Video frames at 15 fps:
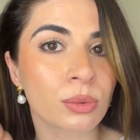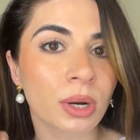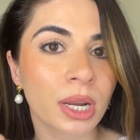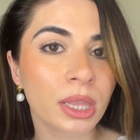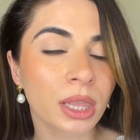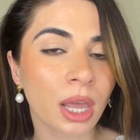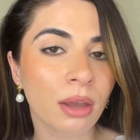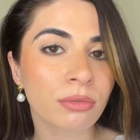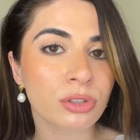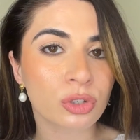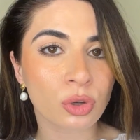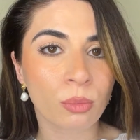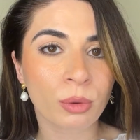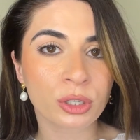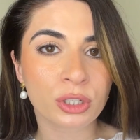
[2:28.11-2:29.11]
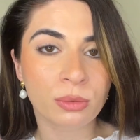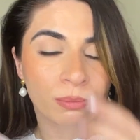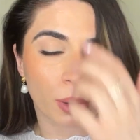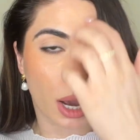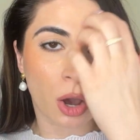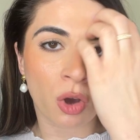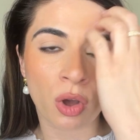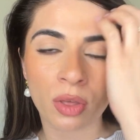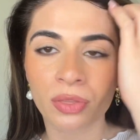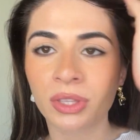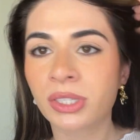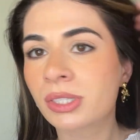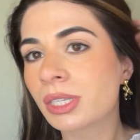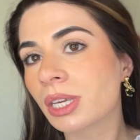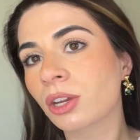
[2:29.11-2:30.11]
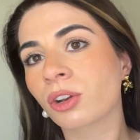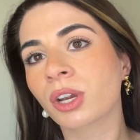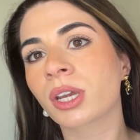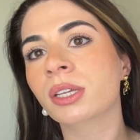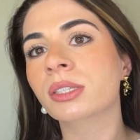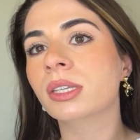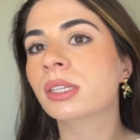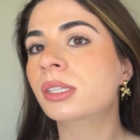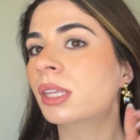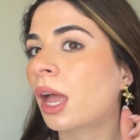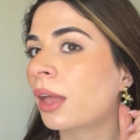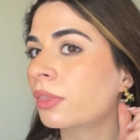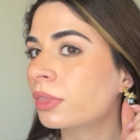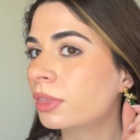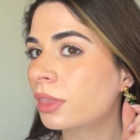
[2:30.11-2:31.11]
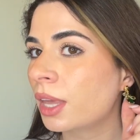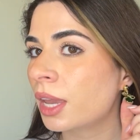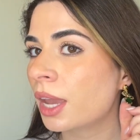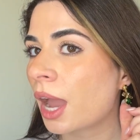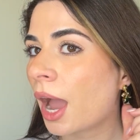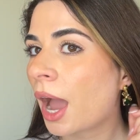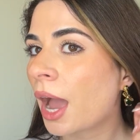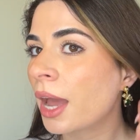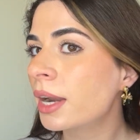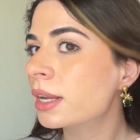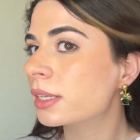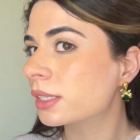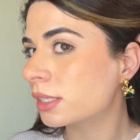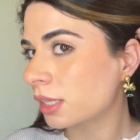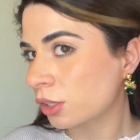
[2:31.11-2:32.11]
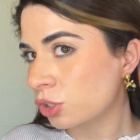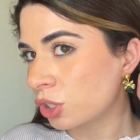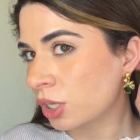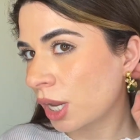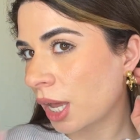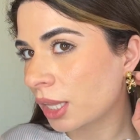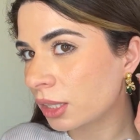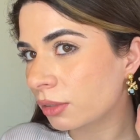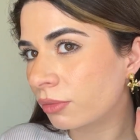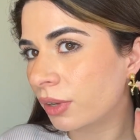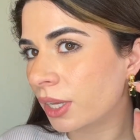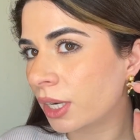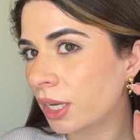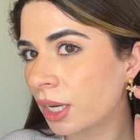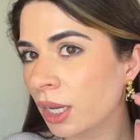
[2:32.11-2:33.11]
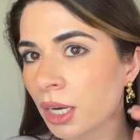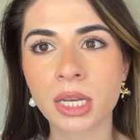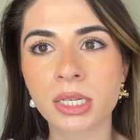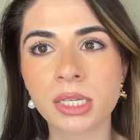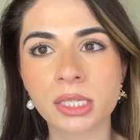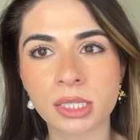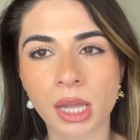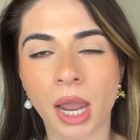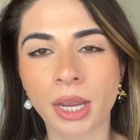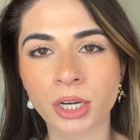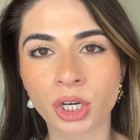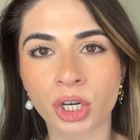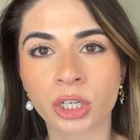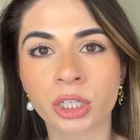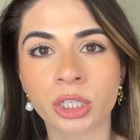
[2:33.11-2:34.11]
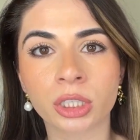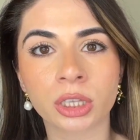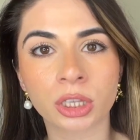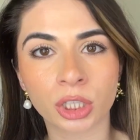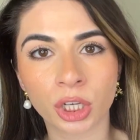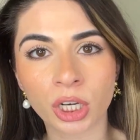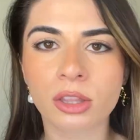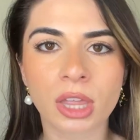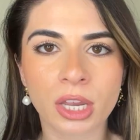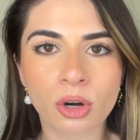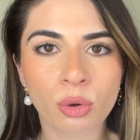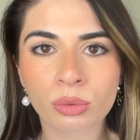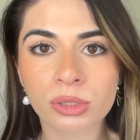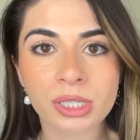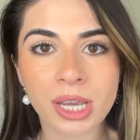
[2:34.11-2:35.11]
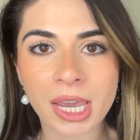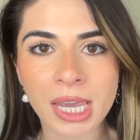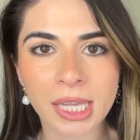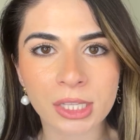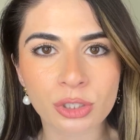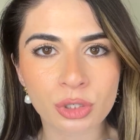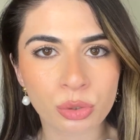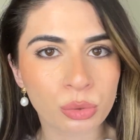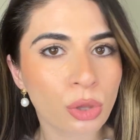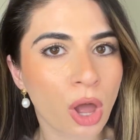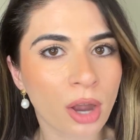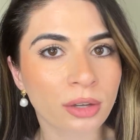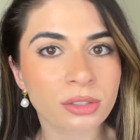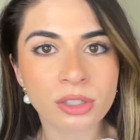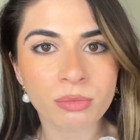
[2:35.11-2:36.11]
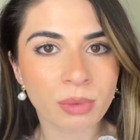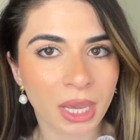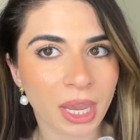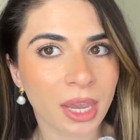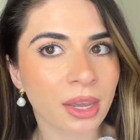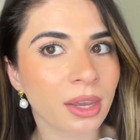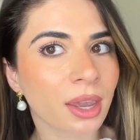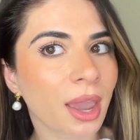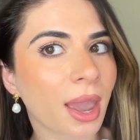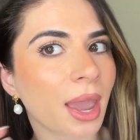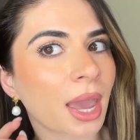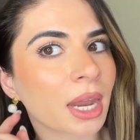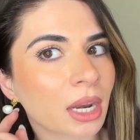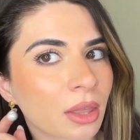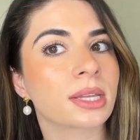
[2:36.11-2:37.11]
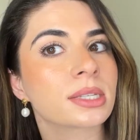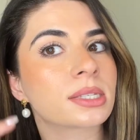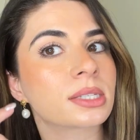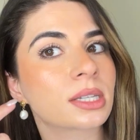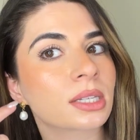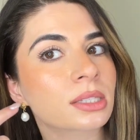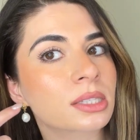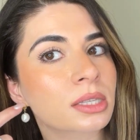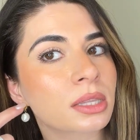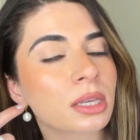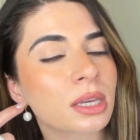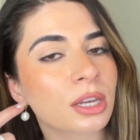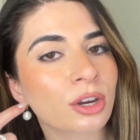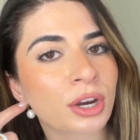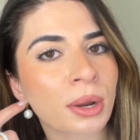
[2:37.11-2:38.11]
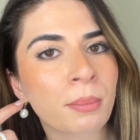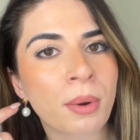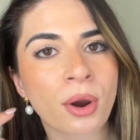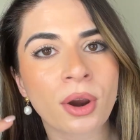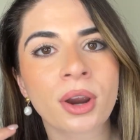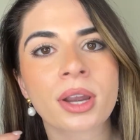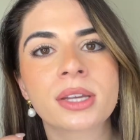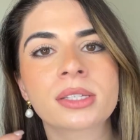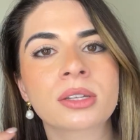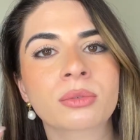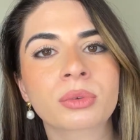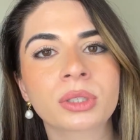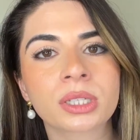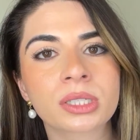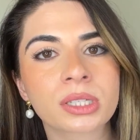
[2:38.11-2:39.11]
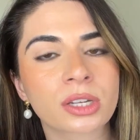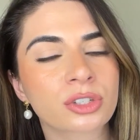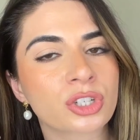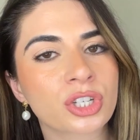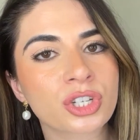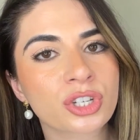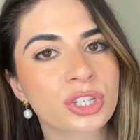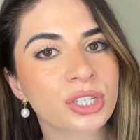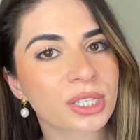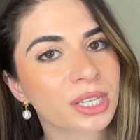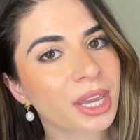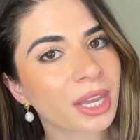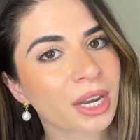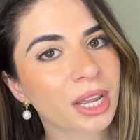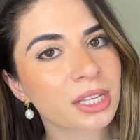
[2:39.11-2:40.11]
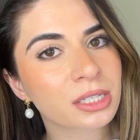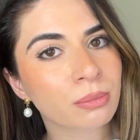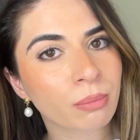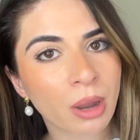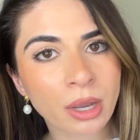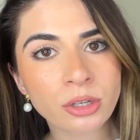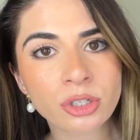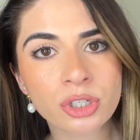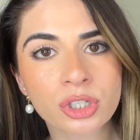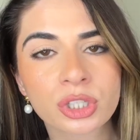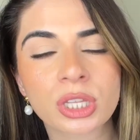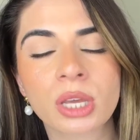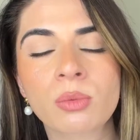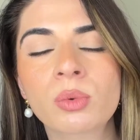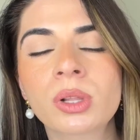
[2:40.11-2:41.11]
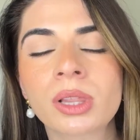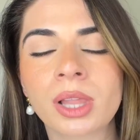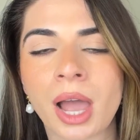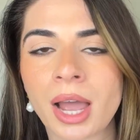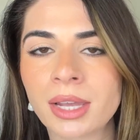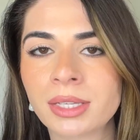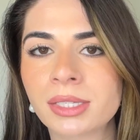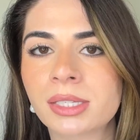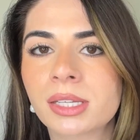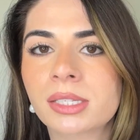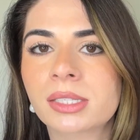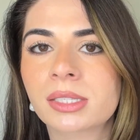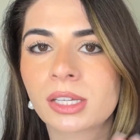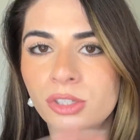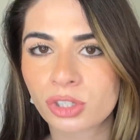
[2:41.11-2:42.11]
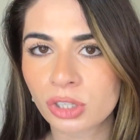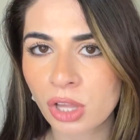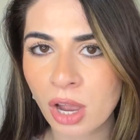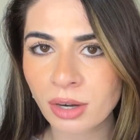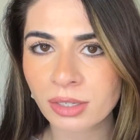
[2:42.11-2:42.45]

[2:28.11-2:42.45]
what I love so much about these earrings, is that they add such an elevated designer look. They don't take too long to make, and since the earring part isn't really touching your skin as much, they will last such a long